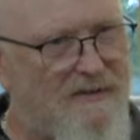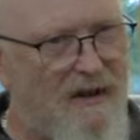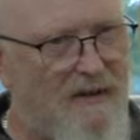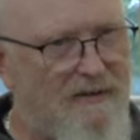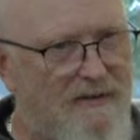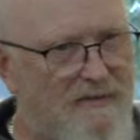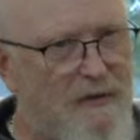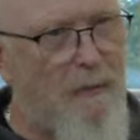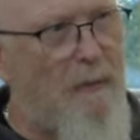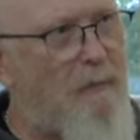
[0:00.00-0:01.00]
and I used
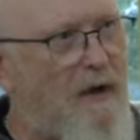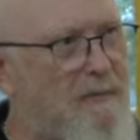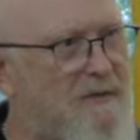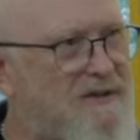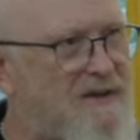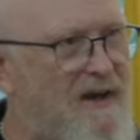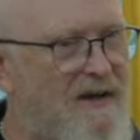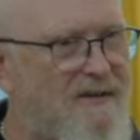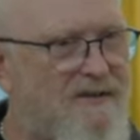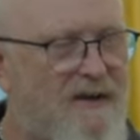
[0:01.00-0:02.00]
to come and pay Miss
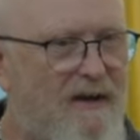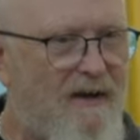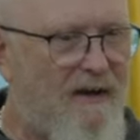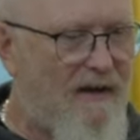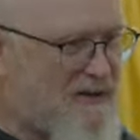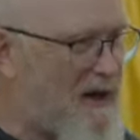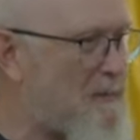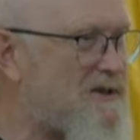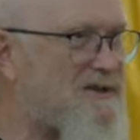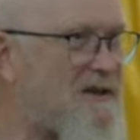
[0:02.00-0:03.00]
Tess. She
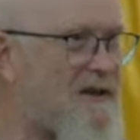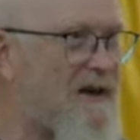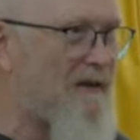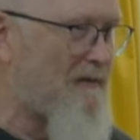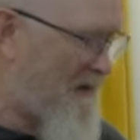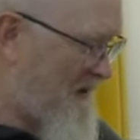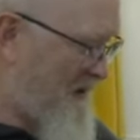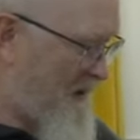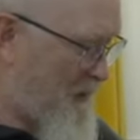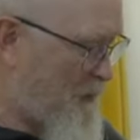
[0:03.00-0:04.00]
let me sit down
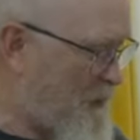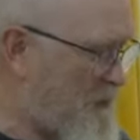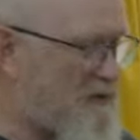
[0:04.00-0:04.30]
and we'd be